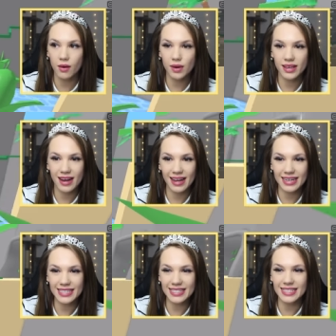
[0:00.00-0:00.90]
And we got
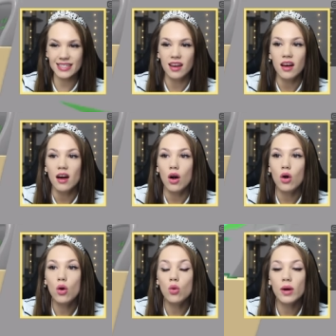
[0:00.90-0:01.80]
it?
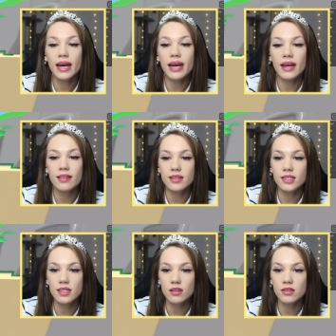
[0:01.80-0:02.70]
Oh wait,
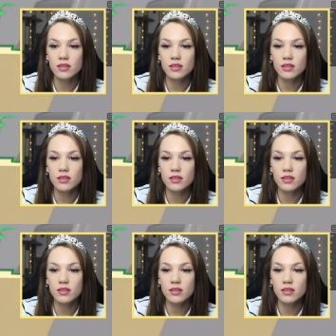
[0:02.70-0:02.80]
this sounds